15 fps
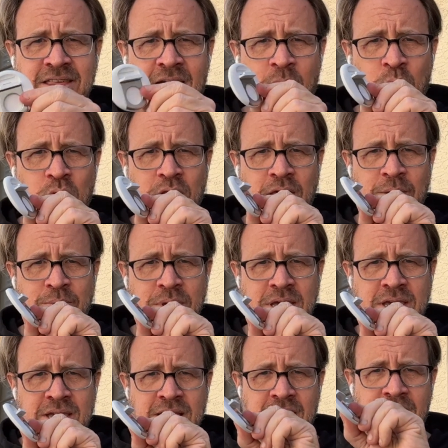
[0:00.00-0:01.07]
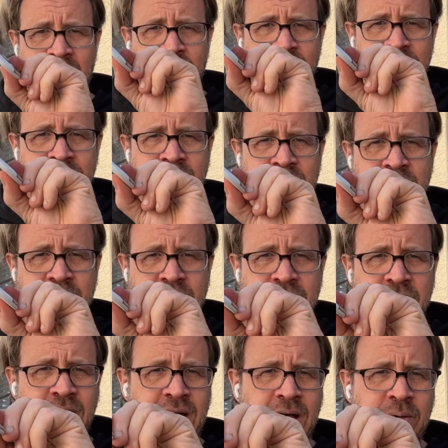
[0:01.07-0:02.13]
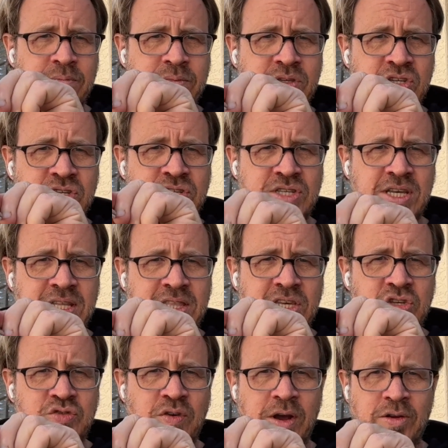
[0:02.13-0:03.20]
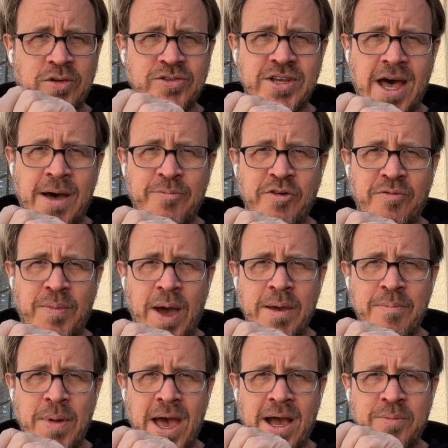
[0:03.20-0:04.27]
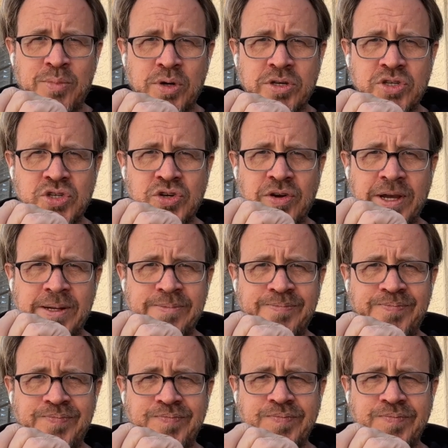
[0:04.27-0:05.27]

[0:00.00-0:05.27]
that will let me just sit this right on top of my MacBook screen.